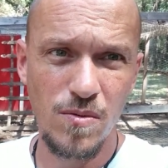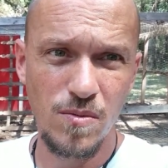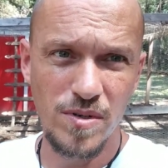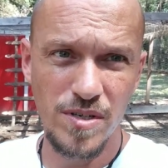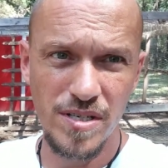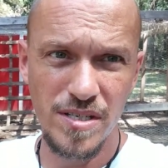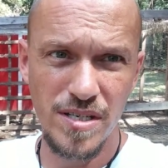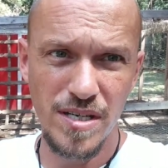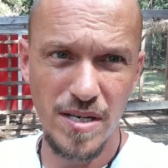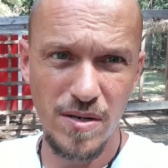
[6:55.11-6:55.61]
We
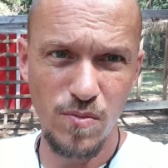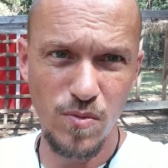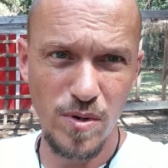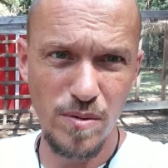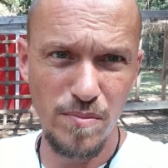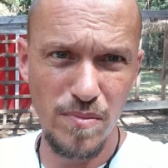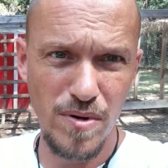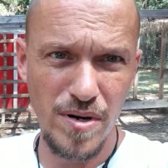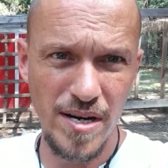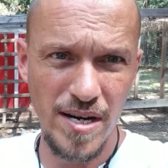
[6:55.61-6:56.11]
just need
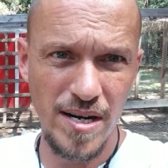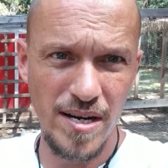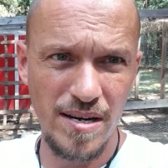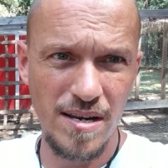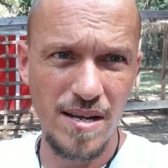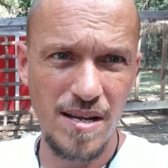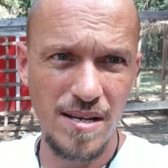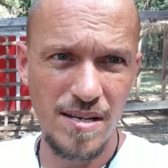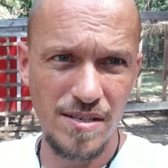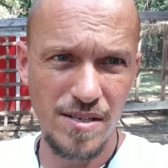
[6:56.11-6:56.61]
one
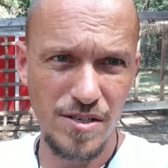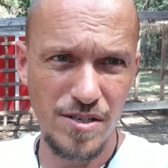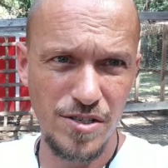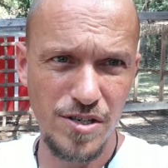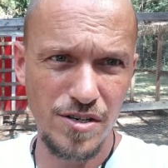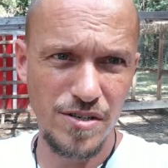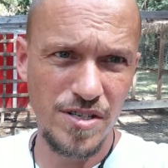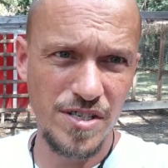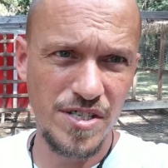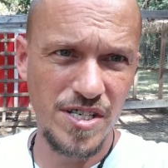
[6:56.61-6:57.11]
breed, the Jersey